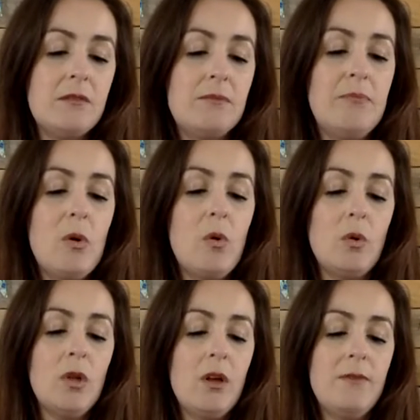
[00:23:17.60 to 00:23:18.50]

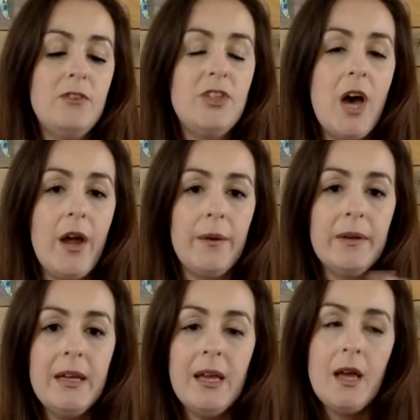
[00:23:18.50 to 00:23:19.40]
ball of dough.
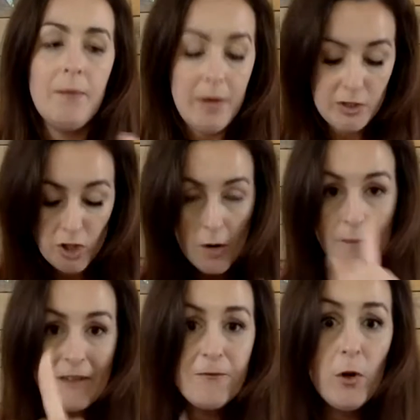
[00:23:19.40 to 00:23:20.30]
But don't
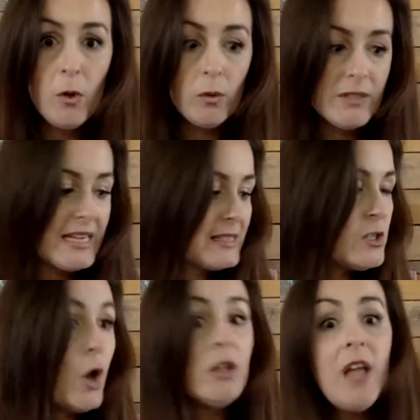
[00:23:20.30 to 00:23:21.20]
be fooled. It's
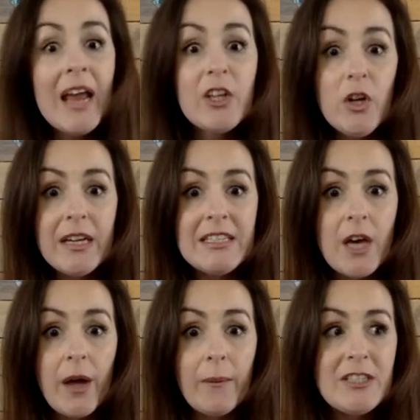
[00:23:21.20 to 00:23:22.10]
not like cookie
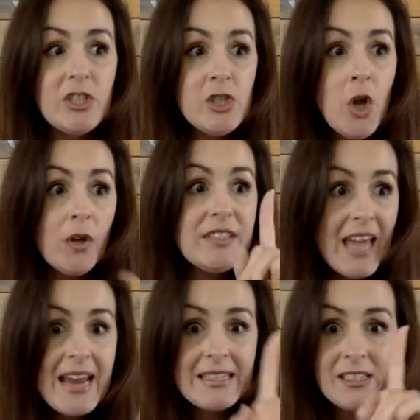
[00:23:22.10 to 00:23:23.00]
dough. It does not
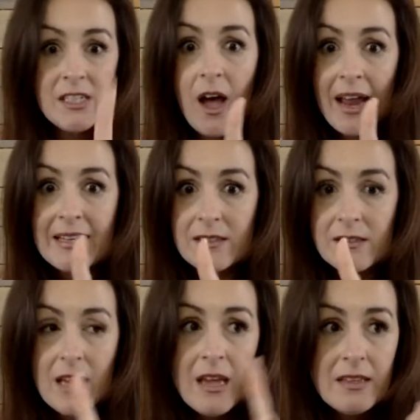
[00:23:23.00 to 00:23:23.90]
taste
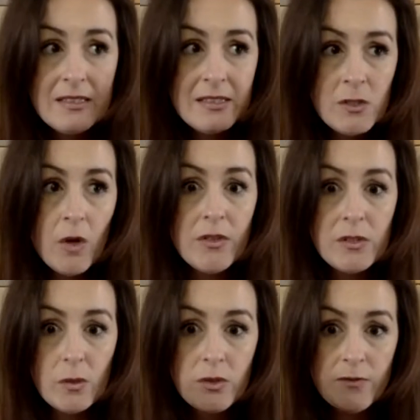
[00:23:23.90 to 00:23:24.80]
nice. This is not the
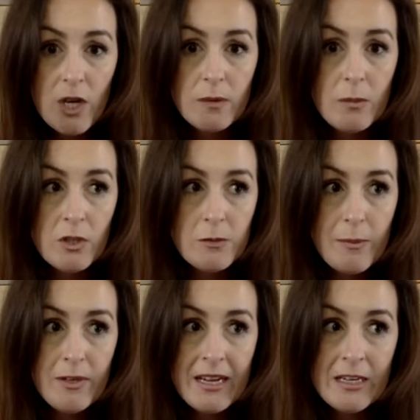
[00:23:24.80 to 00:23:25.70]
sort of dough you want to
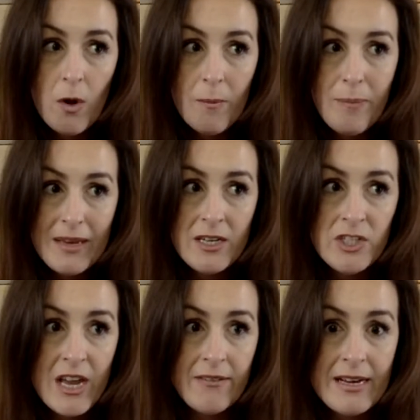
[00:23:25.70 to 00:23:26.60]
be putting in your Ben &
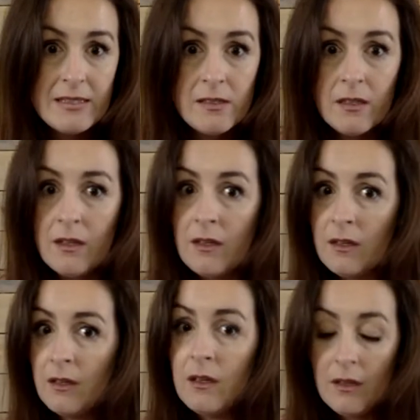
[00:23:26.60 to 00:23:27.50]
Jerry's,
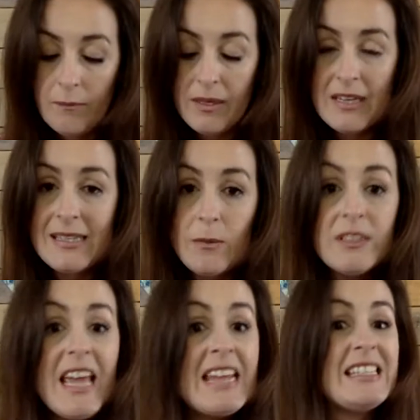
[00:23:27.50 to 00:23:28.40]
because it will
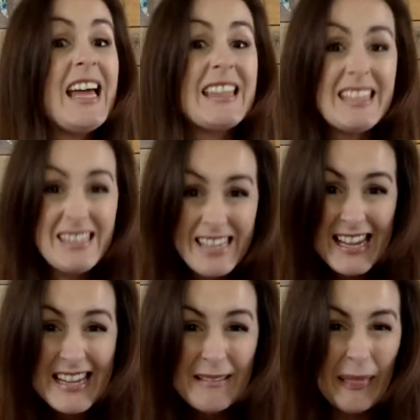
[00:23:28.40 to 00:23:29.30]
taste like the
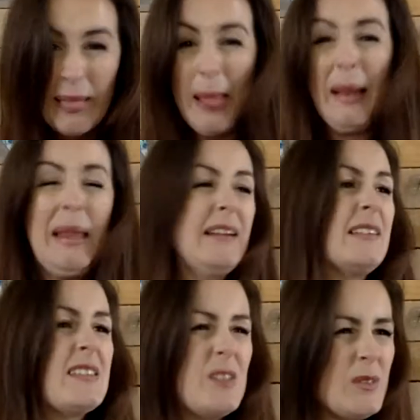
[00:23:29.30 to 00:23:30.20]
sea. Ugh,
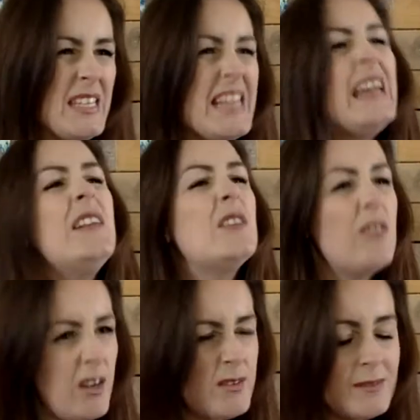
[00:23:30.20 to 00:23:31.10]
salty and
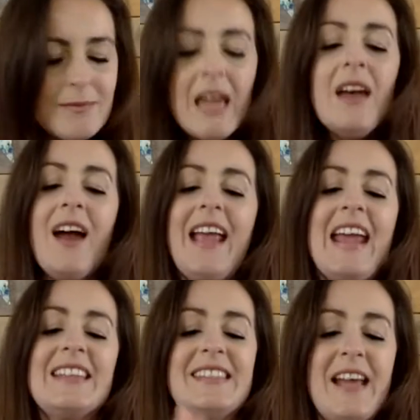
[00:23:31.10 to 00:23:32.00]
gross. Okay, so